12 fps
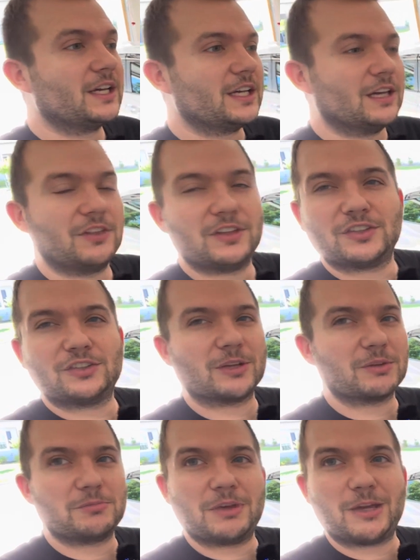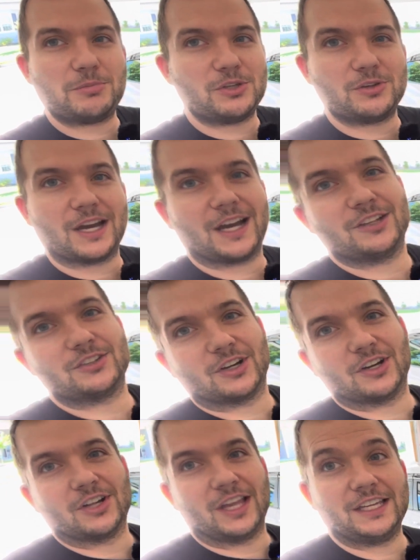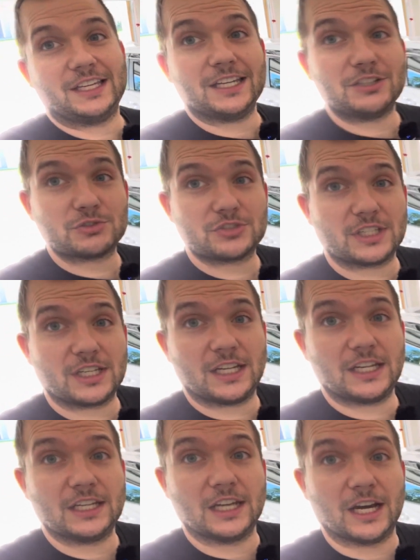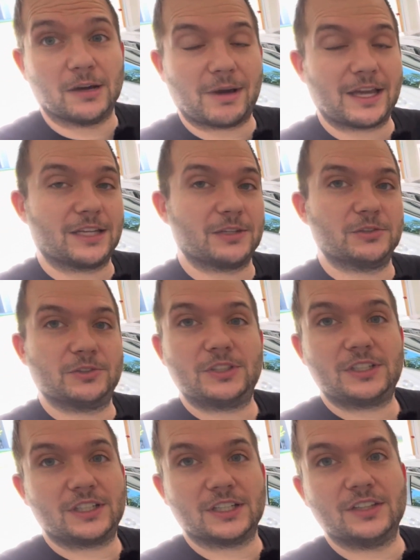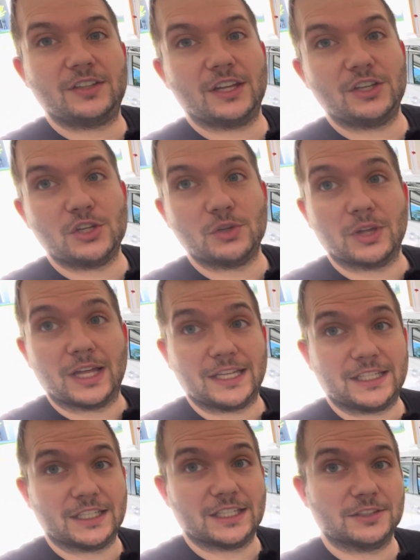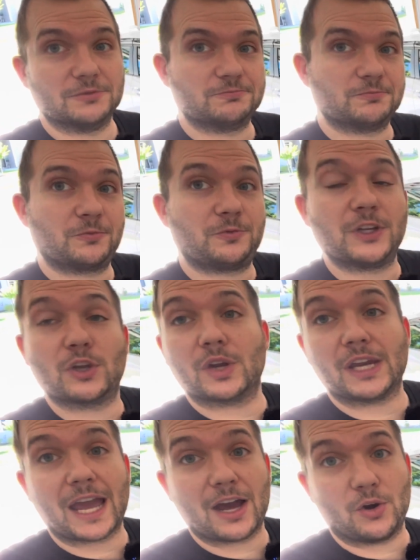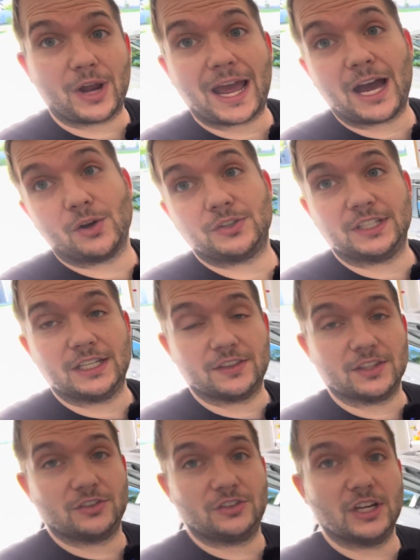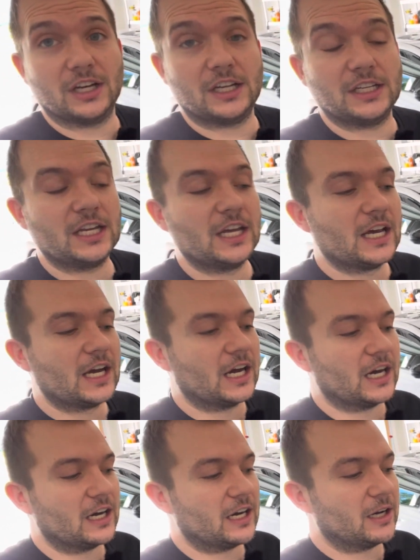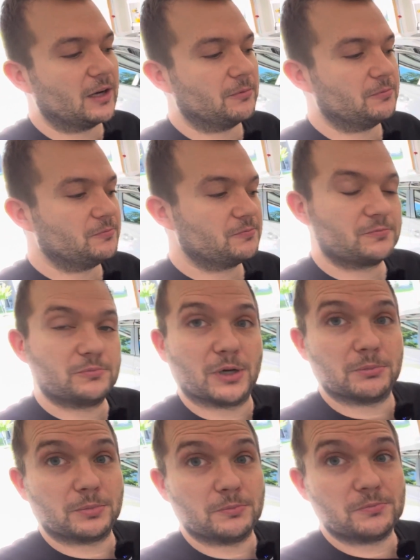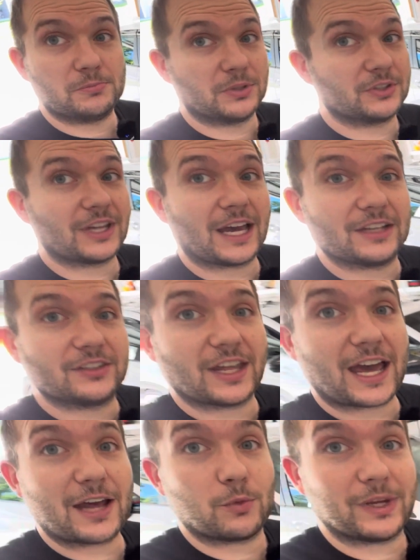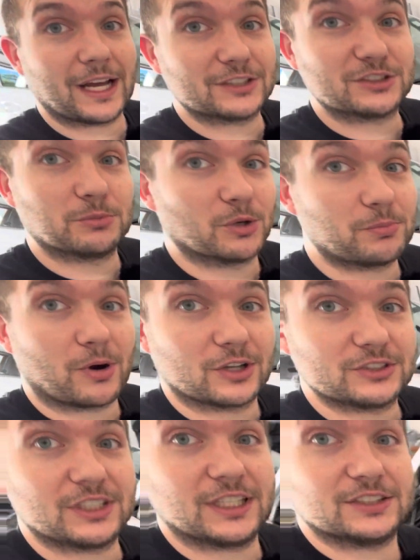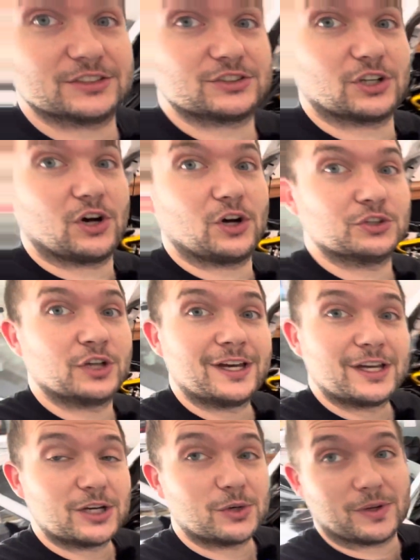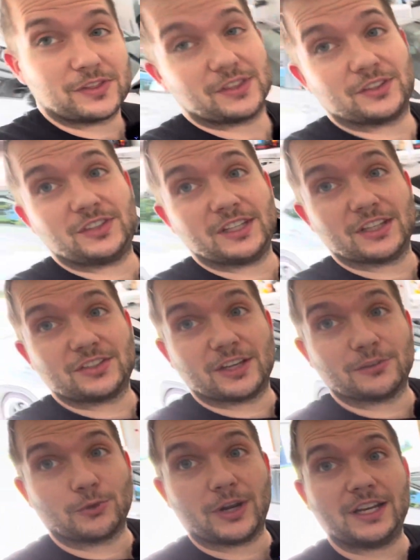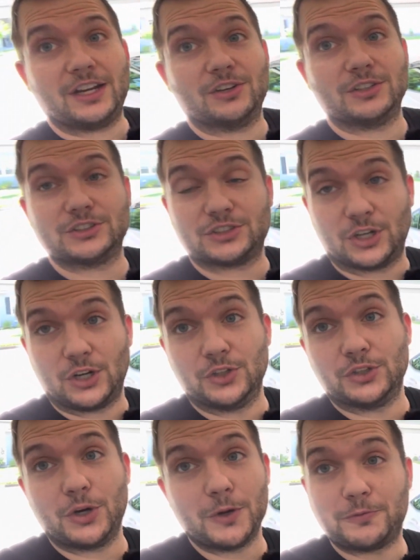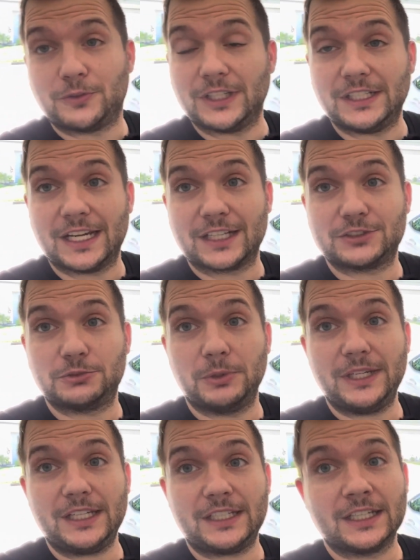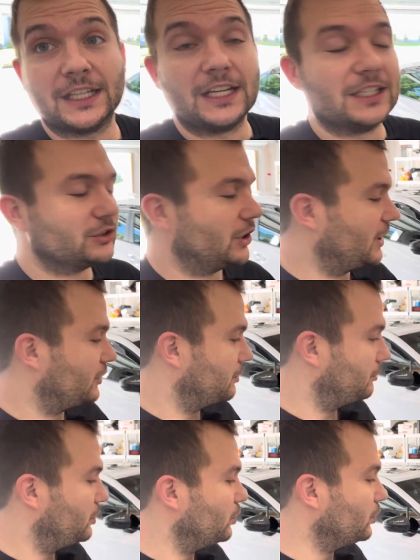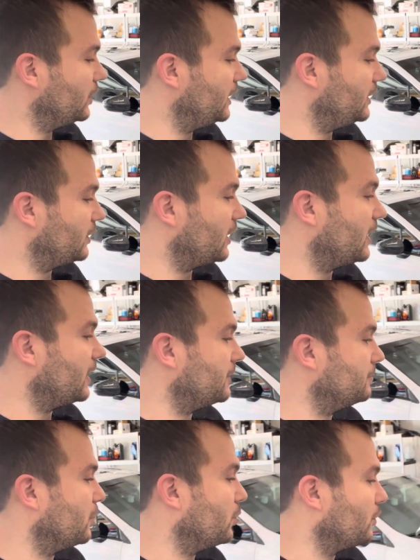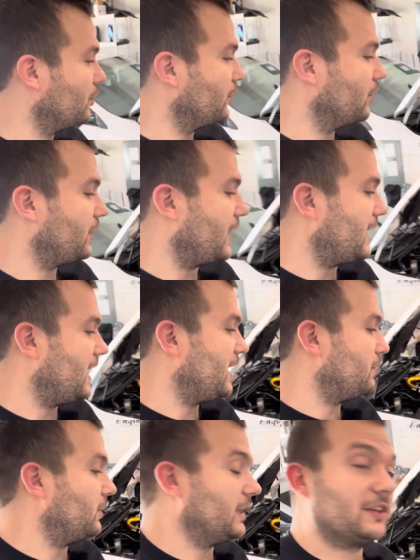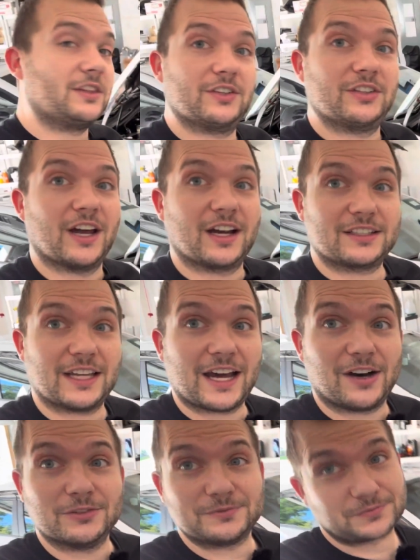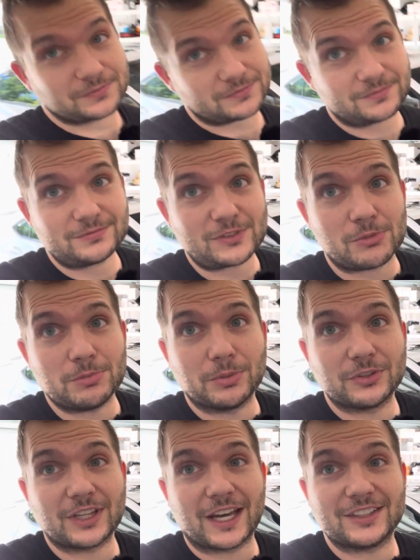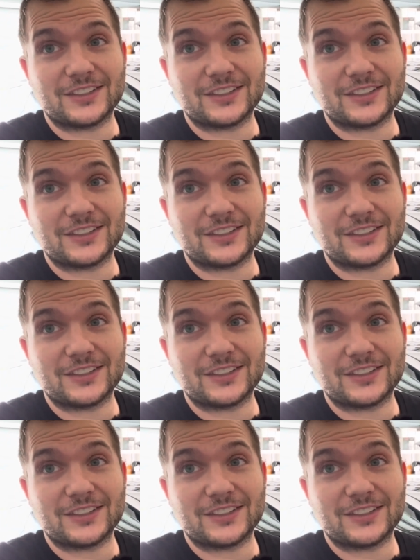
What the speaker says: If this is something maybe you guys are like interested in, I can continue like figuring out how to get this done. But besides that, we got some more parts to get installed with this CSF radiator installed hopefully next week. So I'll get some coolant ordered and we'll get this knocked out. But besides